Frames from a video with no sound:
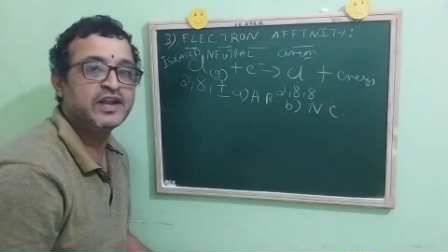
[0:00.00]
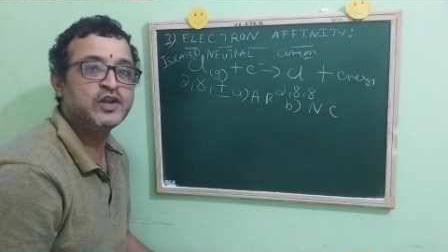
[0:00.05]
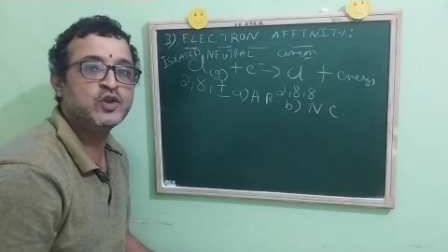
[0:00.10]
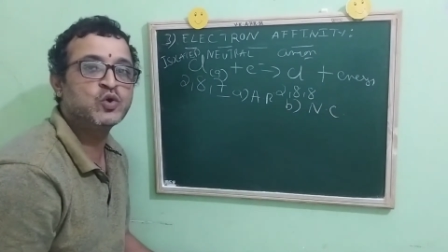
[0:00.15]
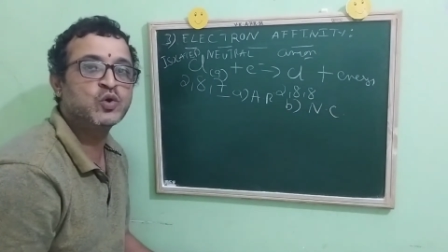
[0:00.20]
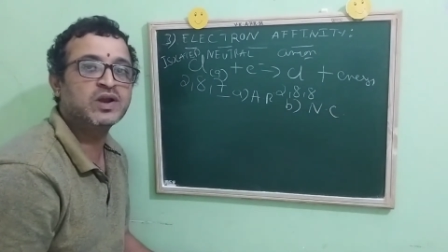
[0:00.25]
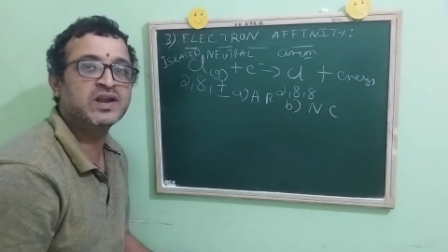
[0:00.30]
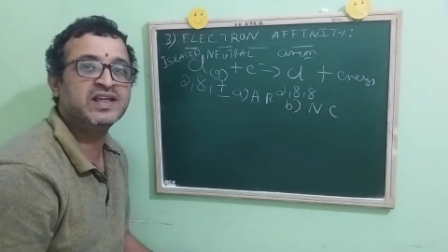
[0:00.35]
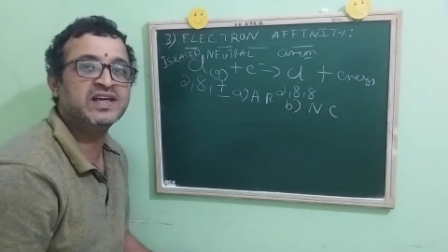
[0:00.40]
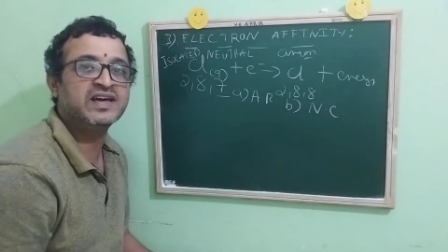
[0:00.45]

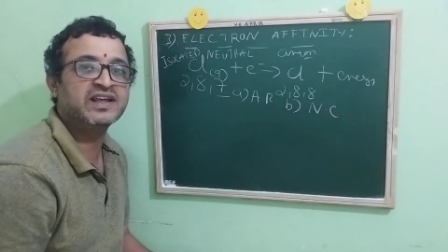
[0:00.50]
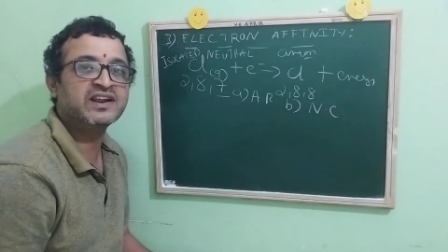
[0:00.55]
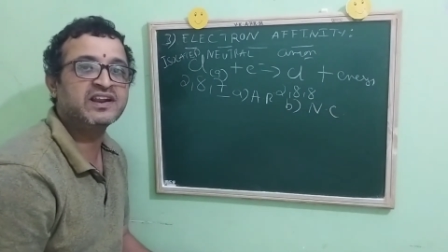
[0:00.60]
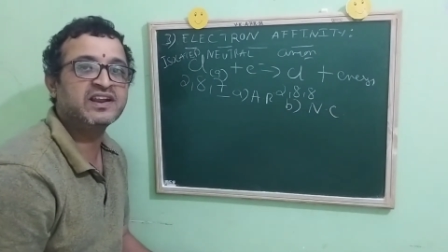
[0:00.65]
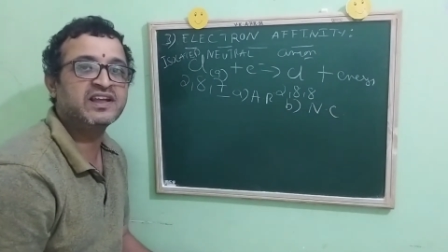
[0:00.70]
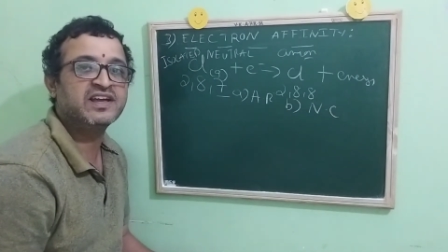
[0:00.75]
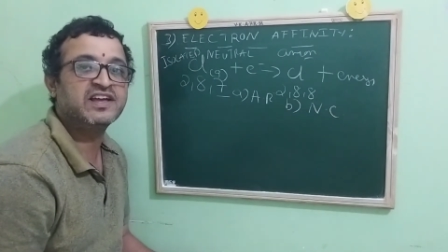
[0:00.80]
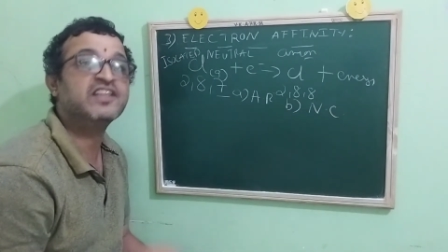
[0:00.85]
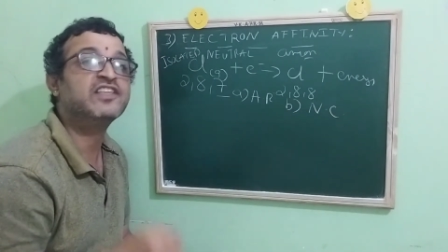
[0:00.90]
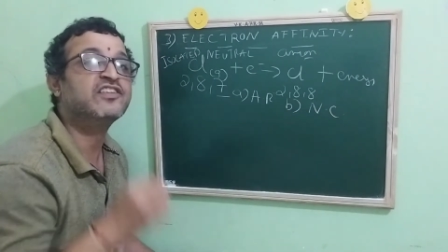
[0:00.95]

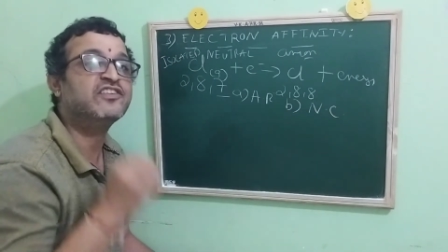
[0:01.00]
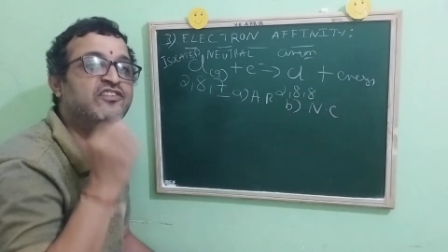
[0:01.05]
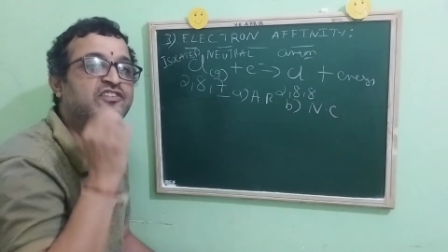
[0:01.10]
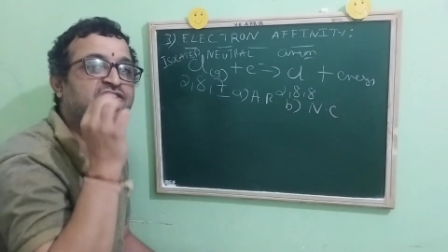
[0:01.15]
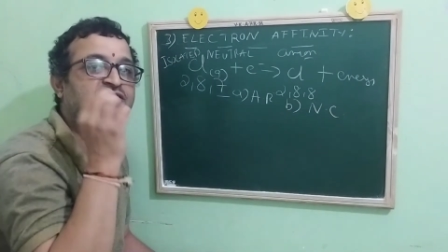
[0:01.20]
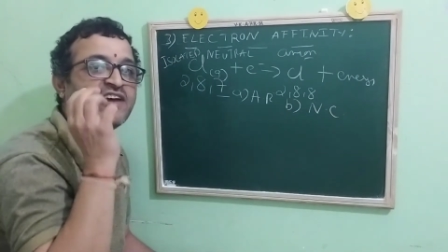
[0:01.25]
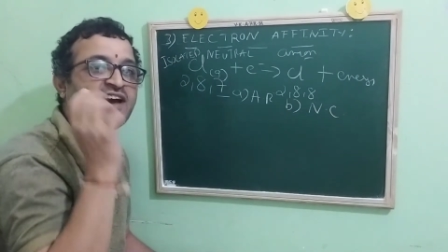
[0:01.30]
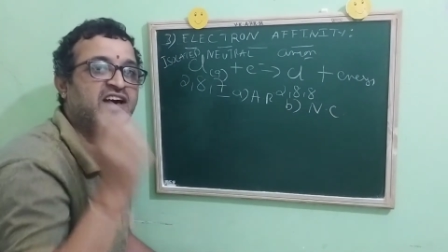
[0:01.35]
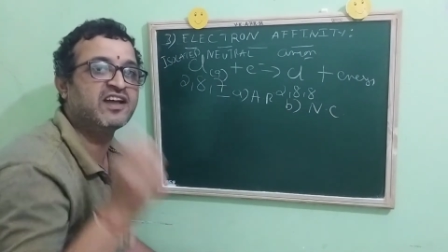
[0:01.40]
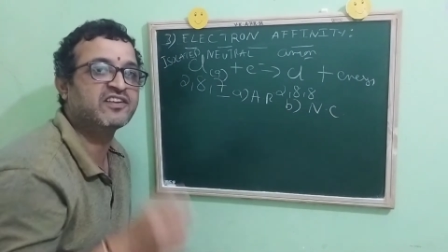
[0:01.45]
nuclear
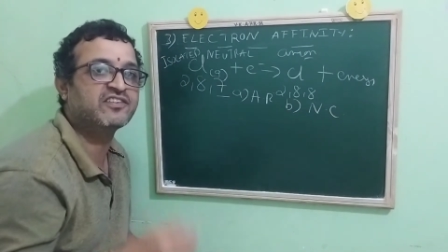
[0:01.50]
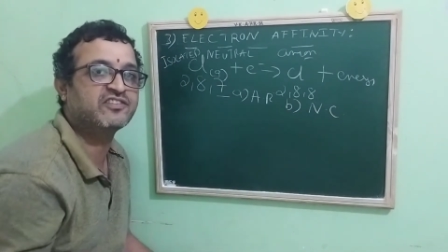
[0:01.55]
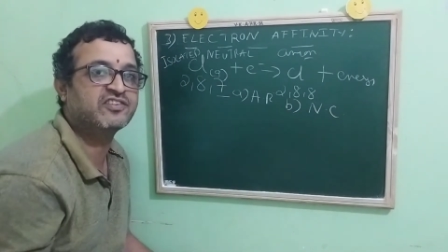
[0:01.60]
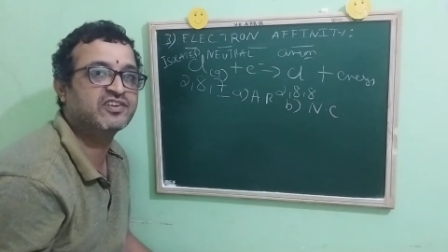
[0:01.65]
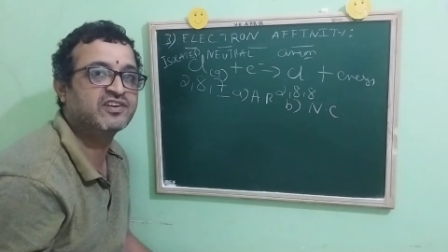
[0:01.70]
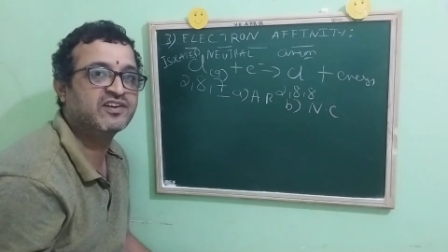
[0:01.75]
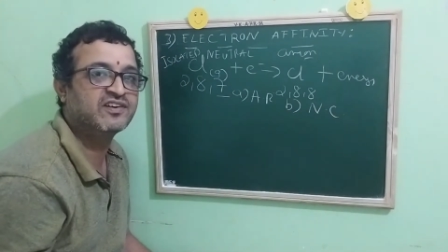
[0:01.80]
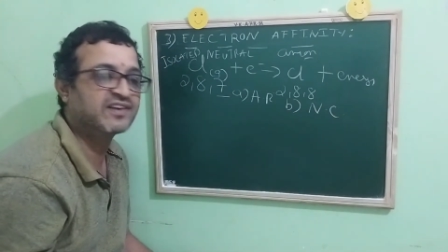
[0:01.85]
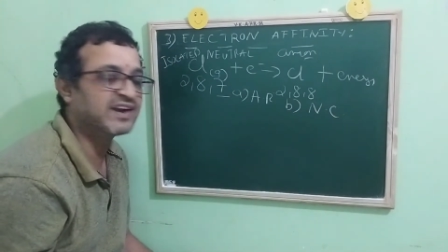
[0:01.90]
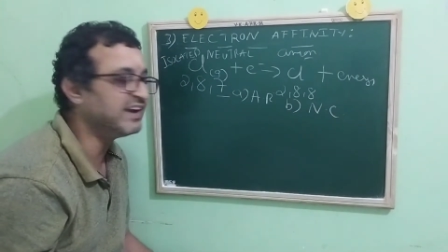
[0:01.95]

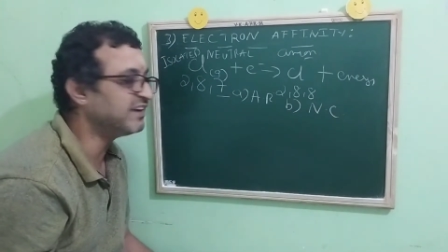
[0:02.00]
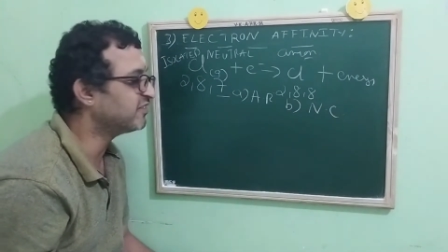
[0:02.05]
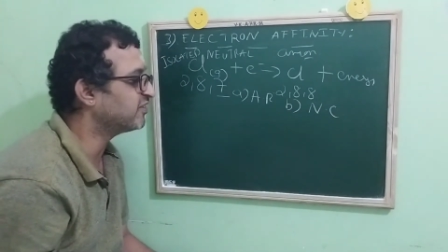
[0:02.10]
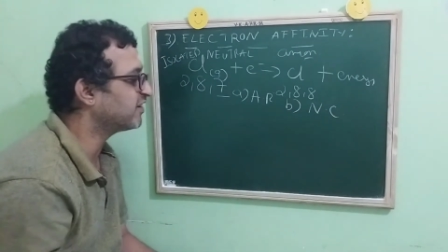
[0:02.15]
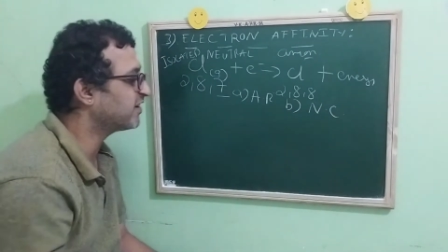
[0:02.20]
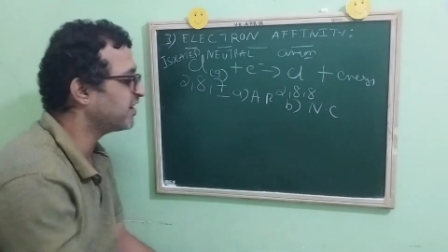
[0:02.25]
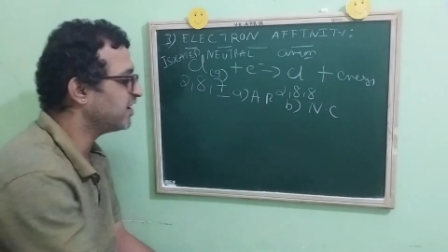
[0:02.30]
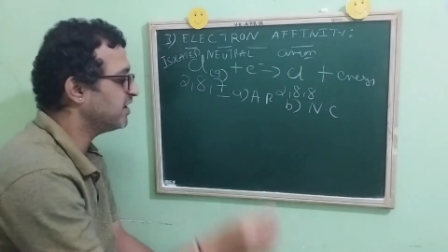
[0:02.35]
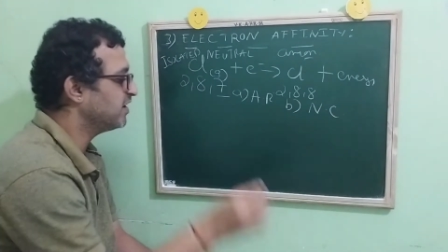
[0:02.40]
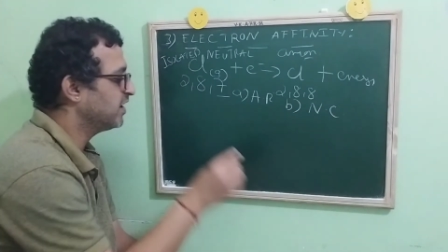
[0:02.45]
charge. Right,
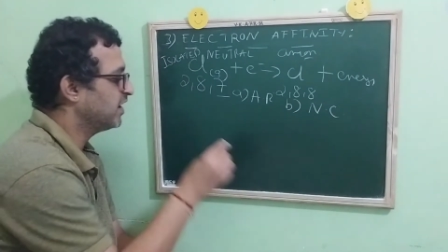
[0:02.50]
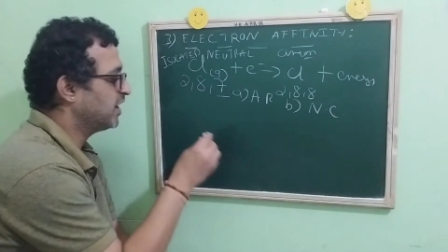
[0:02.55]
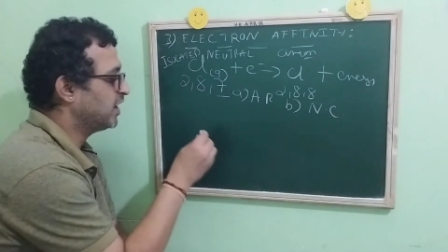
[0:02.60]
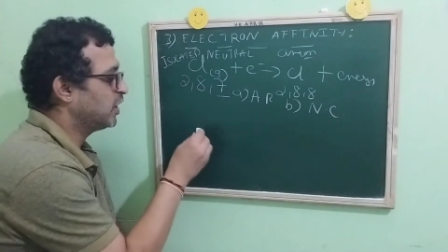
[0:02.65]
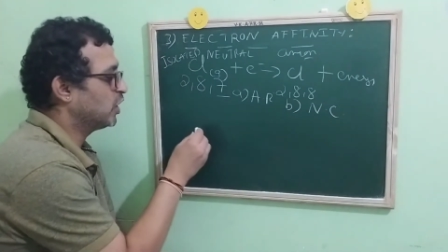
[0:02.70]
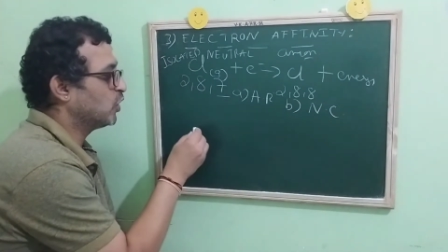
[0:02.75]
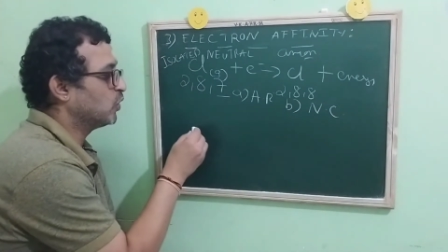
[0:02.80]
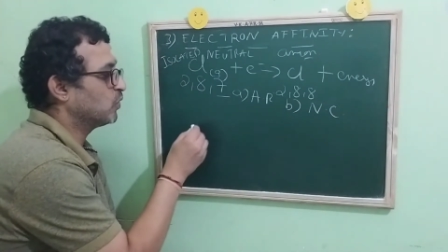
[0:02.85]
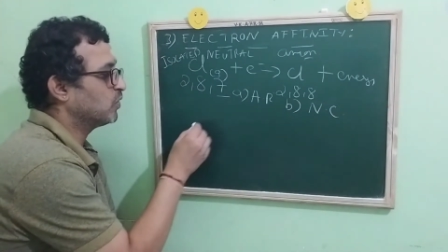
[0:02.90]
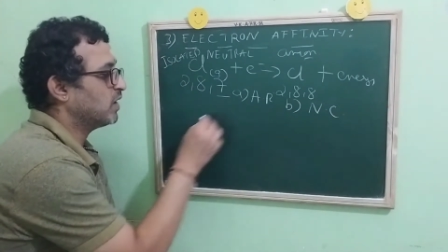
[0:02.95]
children?
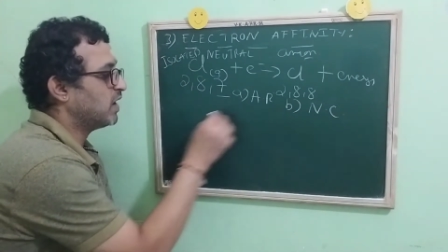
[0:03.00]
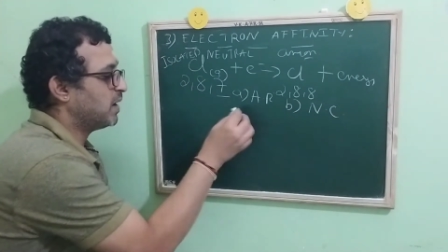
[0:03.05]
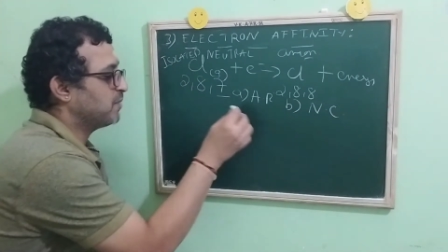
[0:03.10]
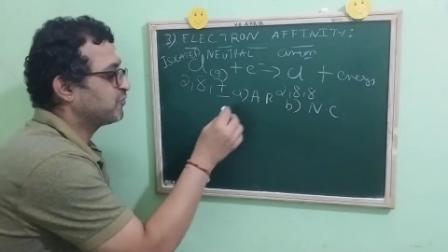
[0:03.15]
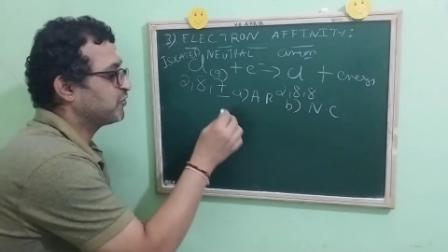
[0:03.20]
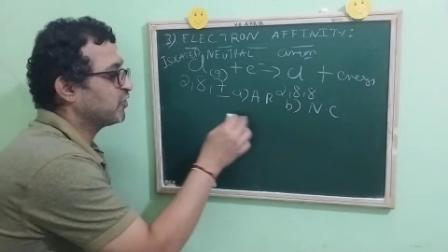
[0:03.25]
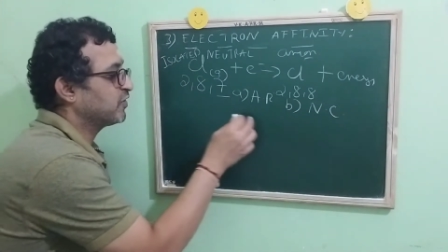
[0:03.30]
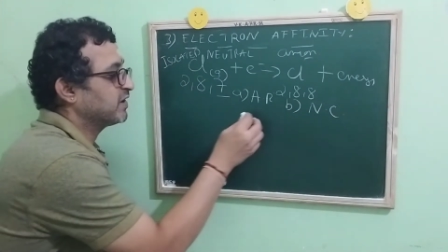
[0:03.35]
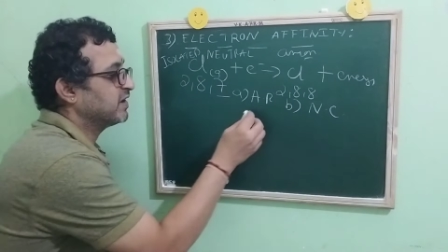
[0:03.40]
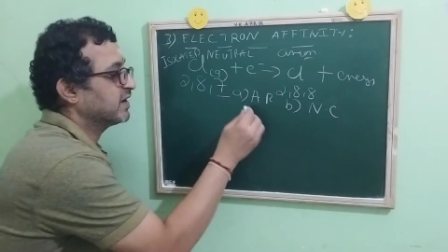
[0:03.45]
Now,
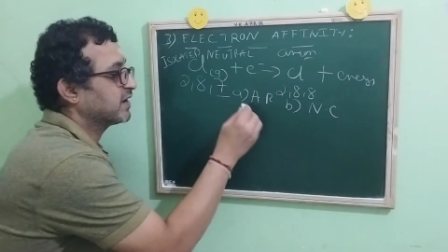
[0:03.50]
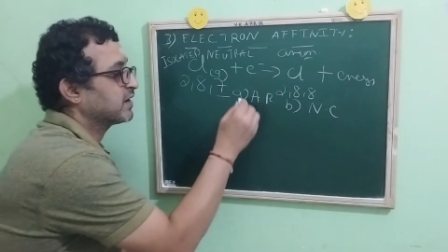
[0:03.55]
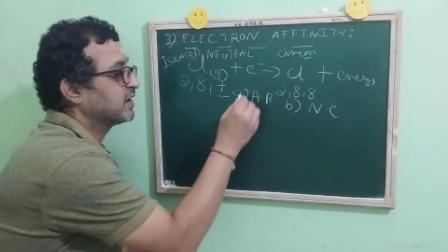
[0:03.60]
observe